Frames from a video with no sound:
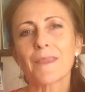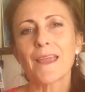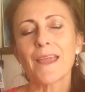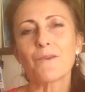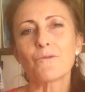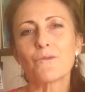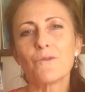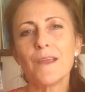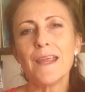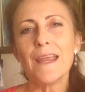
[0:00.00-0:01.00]
it
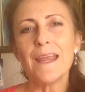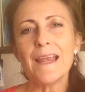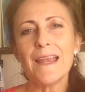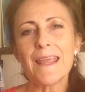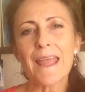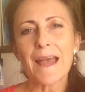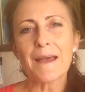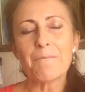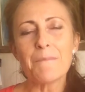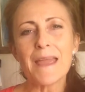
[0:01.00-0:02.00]
really
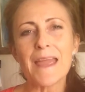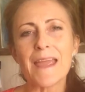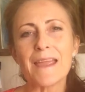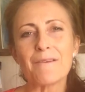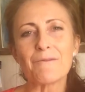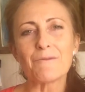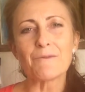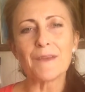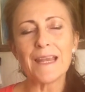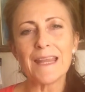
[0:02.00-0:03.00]
can be
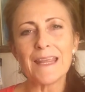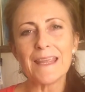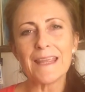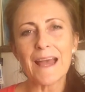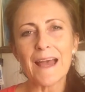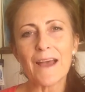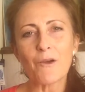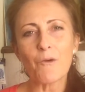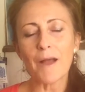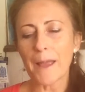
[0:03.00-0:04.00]
really
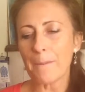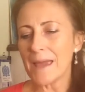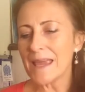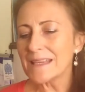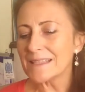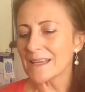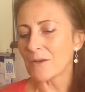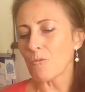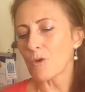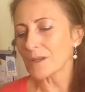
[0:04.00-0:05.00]
quite
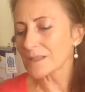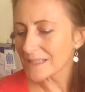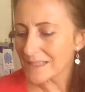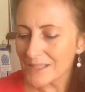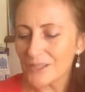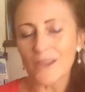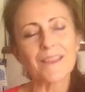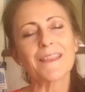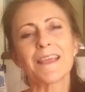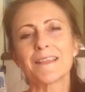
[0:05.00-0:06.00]
amazing what
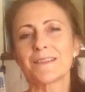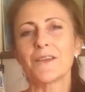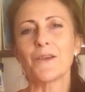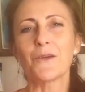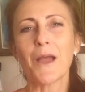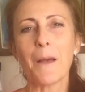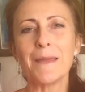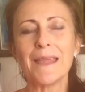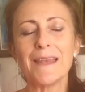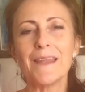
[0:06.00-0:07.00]
certain things, you know, come
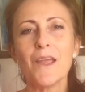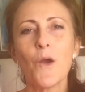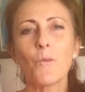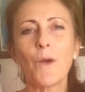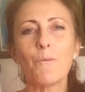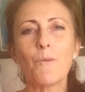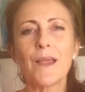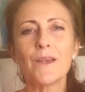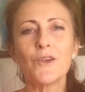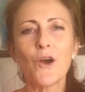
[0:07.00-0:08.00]
in when
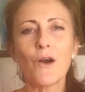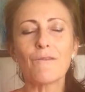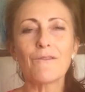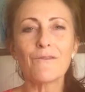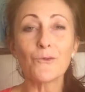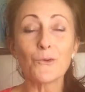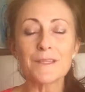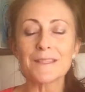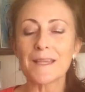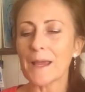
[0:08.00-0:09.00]
we're not
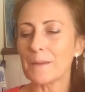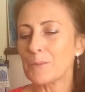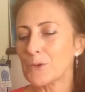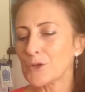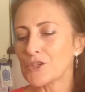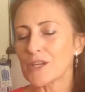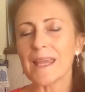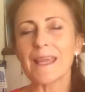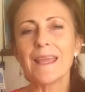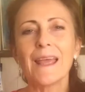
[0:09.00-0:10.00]
forcing and
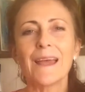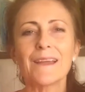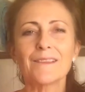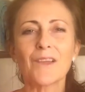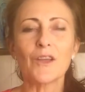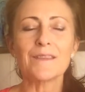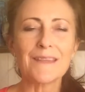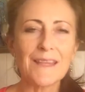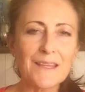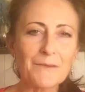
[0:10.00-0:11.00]
pushing and
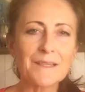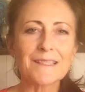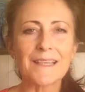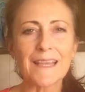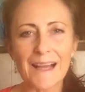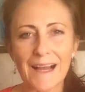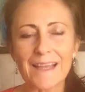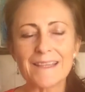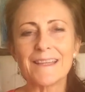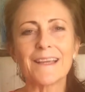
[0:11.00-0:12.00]
continuously
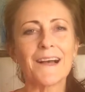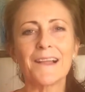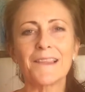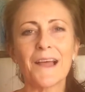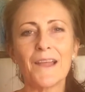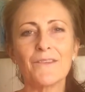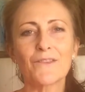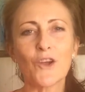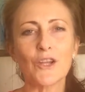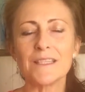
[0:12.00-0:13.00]
guiding our life
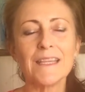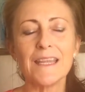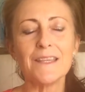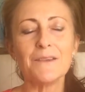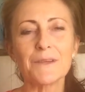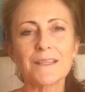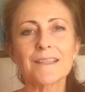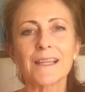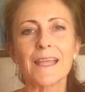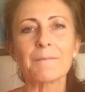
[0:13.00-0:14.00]

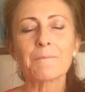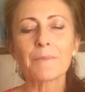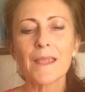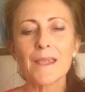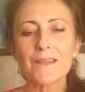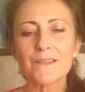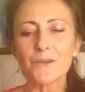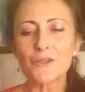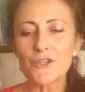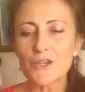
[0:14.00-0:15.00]
continuously.
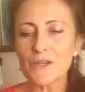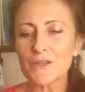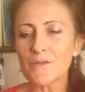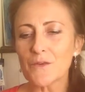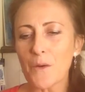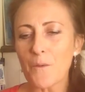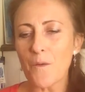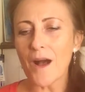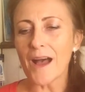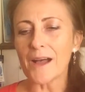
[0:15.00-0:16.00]
So just for a
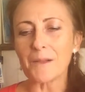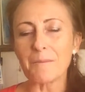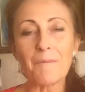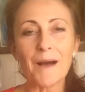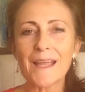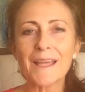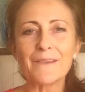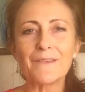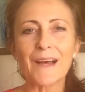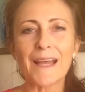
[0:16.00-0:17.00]
while, my
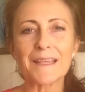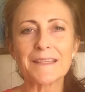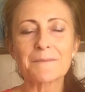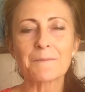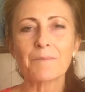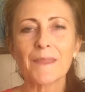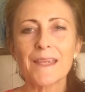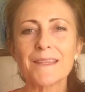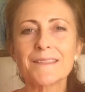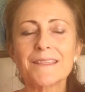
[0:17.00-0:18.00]
advice
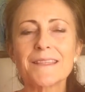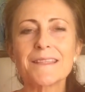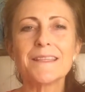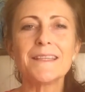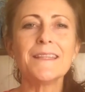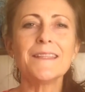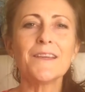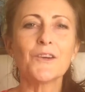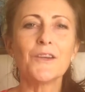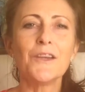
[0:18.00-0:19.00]
is to sit in the
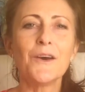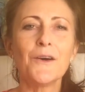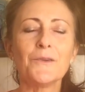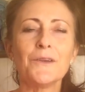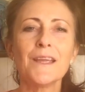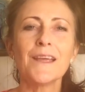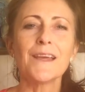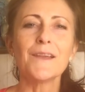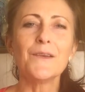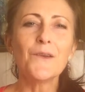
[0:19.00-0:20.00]
unknown
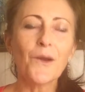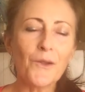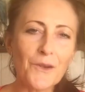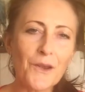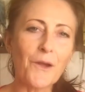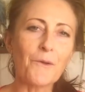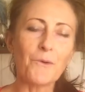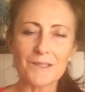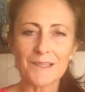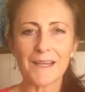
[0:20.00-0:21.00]
and not know
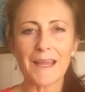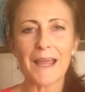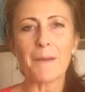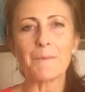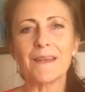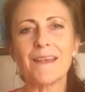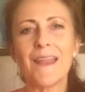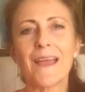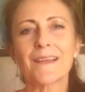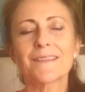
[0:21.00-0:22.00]
what's going to happen
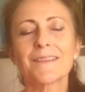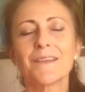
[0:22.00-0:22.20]
next,